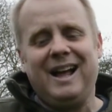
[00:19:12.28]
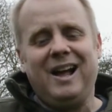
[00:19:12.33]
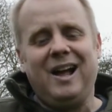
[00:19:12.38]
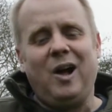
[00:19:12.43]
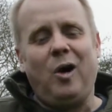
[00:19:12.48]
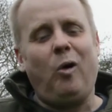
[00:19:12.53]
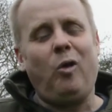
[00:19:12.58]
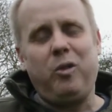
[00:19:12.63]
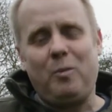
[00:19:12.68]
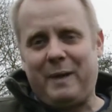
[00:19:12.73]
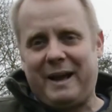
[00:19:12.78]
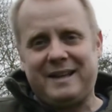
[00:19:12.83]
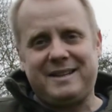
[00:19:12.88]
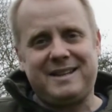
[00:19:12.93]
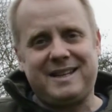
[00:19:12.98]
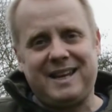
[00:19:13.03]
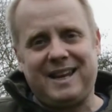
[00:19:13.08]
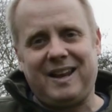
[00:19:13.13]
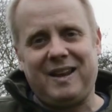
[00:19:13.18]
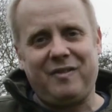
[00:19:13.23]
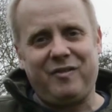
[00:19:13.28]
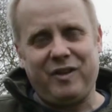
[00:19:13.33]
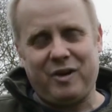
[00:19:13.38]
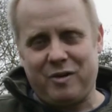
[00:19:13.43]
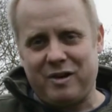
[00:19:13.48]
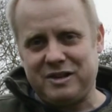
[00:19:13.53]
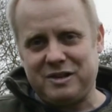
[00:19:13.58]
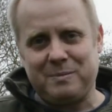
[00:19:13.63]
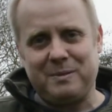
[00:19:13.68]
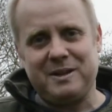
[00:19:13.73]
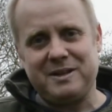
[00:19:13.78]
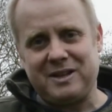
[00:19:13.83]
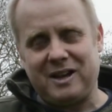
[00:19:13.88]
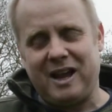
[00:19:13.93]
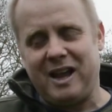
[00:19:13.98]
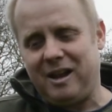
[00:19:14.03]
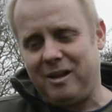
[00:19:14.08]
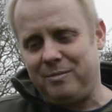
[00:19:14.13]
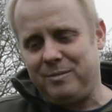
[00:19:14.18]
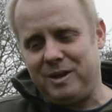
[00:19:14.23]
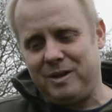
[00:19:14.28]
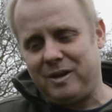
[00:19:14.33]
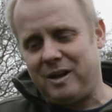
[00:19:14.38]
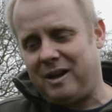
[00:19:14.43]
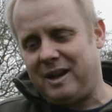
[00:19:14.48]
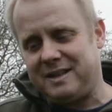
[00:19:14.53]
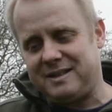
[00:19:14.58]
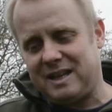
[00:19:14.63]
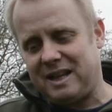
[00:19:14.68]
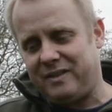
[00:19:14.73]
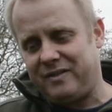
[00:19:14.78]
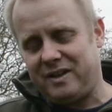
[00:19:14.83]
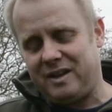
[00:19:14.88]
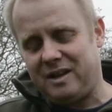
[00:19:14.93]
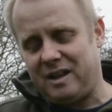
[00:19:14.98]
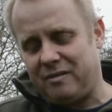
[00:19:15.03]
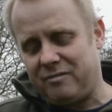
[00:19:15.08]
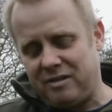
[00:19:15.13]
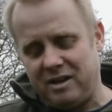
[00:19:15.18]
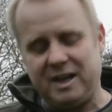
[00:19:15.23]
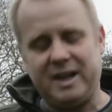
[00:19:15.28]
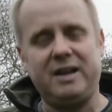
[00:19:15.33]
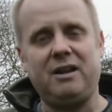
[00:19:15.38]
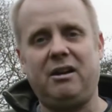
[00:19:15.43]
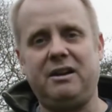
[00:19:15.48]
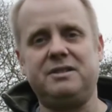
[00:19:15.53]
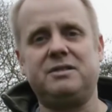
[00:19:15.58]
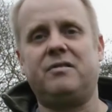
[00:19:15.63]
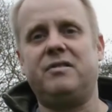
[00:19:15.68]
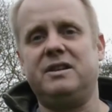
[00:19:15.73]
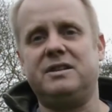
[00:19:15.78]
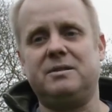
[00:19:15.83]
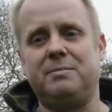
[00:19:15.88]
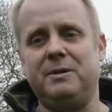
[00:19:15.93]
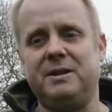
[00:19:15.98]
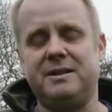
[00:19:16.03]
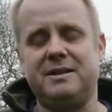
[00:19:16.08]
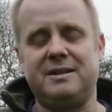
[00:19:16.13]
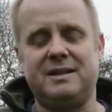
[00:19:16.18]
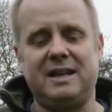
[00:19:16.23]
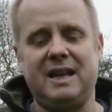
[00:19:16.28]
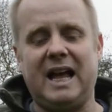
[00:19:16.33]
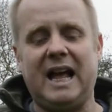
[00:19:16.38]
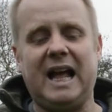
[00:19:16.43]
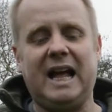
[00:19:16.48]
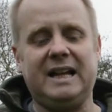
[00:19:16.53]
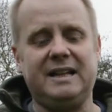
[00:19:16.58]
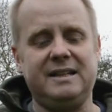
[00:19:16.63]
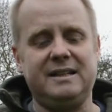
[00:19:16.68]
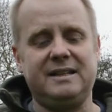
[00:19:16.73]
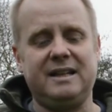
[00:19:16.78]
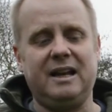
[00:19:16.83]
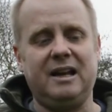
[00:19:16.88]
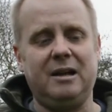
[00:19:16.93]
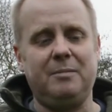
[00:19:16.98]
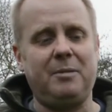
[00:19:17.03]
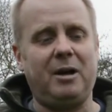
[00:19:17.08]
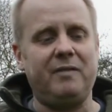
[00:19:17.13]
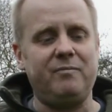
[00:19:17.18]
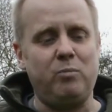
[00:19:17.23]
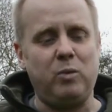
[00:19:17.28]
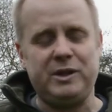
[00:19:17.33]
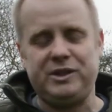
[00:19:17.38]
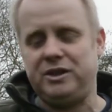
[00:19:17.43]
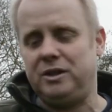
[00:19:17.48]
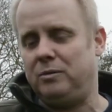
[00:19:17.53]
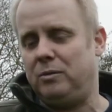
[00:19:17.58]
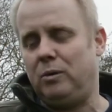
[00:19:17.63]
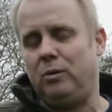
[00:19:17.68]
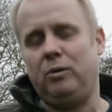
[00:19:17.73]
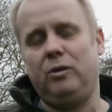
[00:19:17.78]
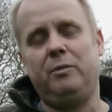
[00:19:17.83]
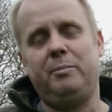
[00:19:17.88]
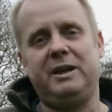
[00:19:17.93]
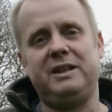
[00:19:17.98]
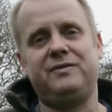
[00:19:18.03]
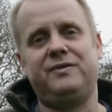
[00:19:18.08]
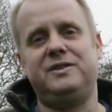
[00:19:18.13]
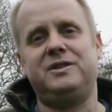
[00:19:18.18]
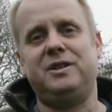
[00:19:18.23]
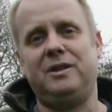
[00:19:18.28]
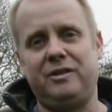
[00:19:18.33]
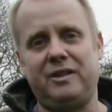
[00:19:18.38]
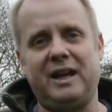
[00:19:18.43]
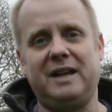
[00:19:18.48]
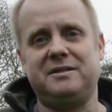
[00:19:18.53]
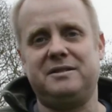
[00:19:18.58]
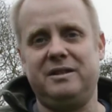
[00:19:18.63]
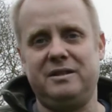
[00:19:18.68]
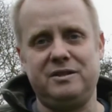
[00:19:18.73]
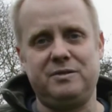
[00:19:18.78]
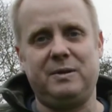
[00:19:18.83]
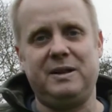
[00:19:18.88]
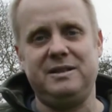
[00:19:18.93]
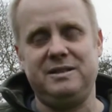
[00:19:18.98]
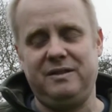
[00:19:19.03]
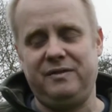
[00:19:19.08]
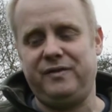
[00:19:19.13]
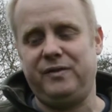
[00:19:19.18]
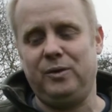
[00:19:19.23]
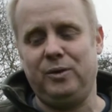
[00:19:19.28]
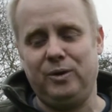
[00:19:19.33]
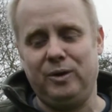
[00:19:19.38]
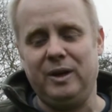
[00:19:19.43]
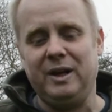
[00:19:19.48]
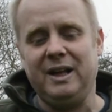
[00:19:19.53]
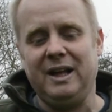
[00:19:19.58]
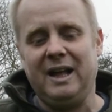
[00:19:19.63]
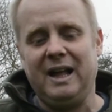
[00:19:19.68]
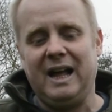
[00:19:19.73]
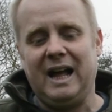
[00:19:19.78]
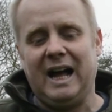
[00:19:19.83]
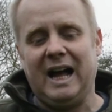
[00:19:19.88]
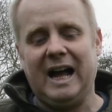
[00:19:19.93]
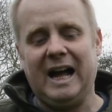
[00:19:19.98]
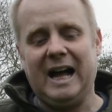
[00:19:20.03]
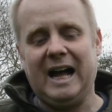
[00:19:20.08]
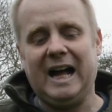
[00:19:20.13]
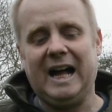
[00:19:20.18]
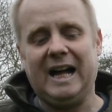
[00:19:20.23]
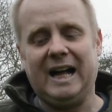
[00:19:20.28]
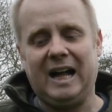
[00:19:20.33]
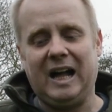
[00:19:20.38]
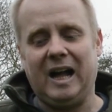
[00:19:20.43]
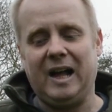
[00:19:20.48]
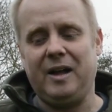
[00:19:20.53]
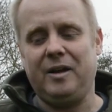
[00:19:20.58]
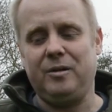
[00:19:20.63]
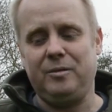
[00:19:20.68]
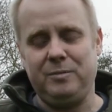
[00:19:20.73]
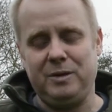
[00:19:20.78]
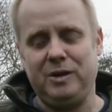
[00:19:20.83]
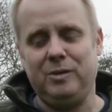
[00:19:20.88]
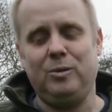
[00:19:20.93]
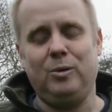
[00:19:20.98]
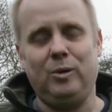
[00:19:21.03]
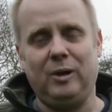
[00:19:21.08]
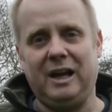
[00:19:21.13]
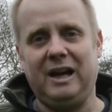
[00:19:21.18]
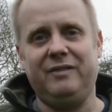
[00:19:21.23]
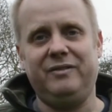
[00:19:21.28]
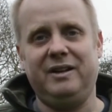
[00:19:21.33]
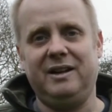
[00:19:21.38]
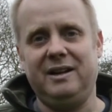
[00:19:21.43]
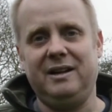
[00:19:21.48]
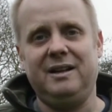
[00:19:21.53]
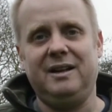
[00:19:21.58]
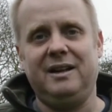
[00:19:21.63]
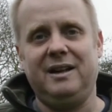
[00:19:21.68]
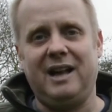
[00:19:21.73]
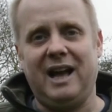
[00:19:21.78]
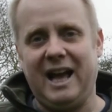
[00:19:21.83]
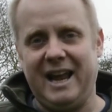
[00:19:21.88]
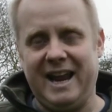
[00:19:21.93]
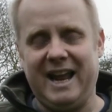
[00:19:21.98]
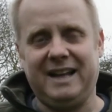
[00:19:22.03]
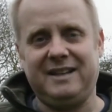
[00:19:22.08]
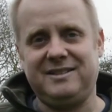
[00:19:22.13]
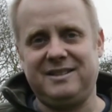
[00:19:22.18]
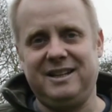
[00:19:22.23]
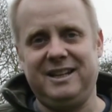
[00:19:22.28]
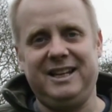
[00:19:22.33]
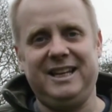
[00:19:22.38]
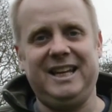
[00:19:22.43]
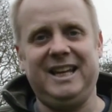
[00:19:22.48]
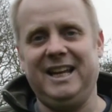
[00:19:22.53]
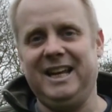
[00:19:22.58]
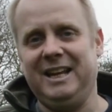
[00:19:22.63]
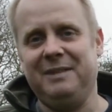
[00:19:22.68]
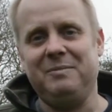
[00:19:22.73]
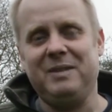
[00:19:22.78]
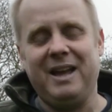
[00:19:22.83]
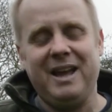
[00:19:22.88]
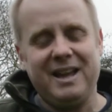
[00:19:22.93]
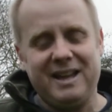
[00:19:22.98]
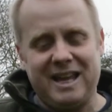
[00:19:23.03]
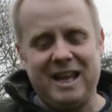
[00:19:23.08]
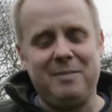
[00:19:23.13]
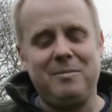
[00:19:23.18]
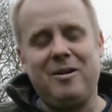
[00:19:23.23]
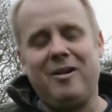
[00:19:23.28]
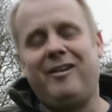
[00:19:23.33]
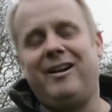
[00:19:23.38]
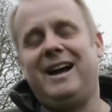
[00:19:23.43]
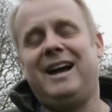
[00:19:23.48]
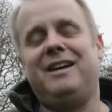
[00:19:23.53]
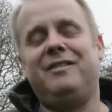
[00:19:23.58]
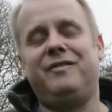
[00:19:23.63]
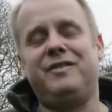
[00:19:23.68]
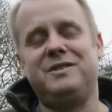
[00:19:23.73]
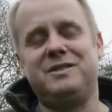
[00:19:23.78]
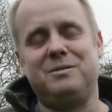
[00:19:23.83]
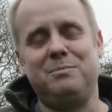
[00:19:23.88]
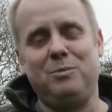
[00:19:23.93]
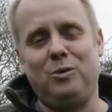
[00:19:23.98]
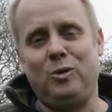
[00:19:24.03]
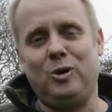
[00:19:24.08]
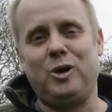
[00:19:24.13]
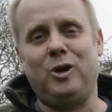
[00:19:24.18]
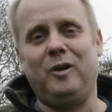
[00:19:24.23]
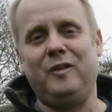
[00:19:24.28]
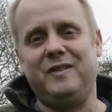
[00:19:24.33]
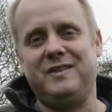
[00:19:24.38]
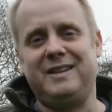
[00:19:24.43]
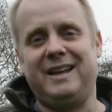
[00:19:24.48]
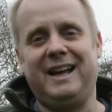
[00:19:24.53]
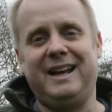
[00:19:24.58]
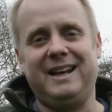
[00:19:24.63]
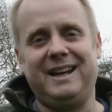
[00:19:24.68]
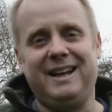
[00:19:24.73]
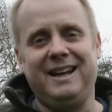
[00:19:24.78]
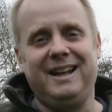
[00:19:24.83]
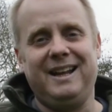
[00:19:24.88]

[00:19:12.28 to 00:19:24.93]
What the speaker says: all the best for Christmas. I hope you guys have a really nice Christmas, and I wish you all the best for 2024. I hope you all have an excellent year. Keep your eye out for some more content.